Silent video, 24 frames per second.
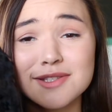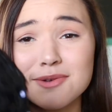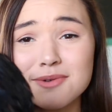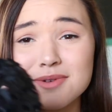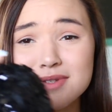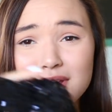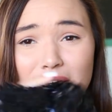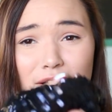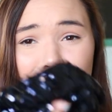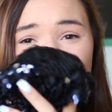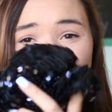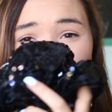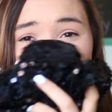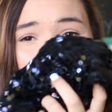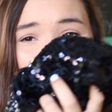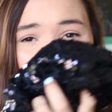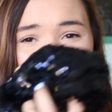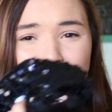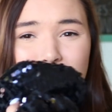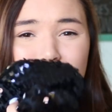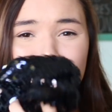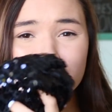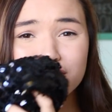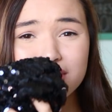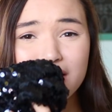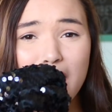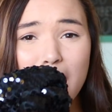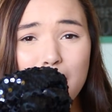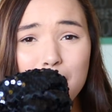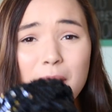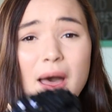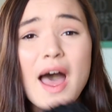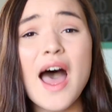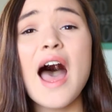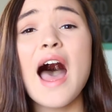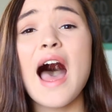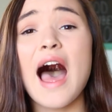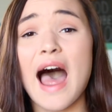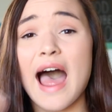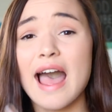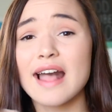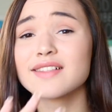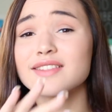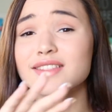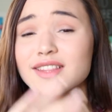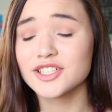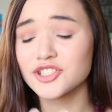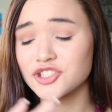it was all like bundled up.
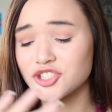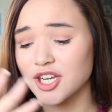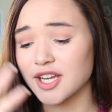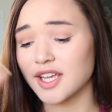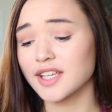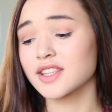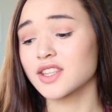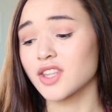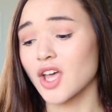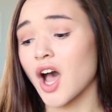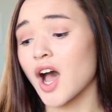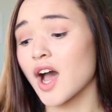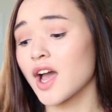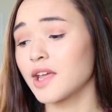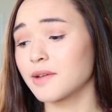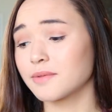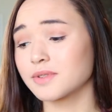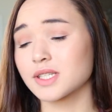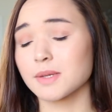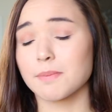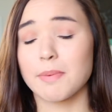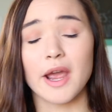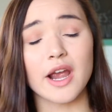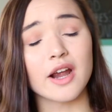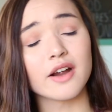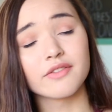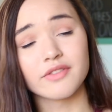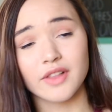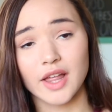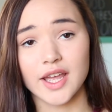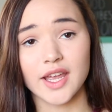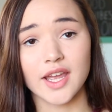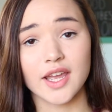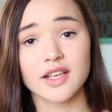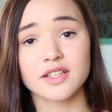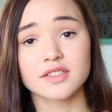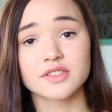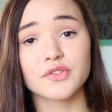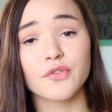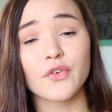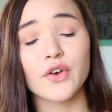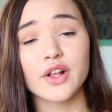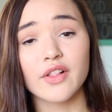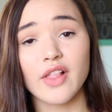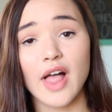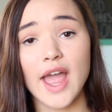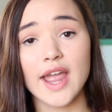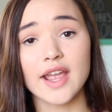I legit thought it was a pair of leggings
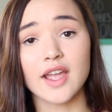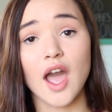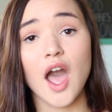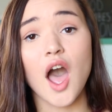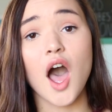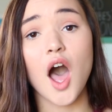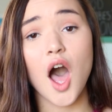for like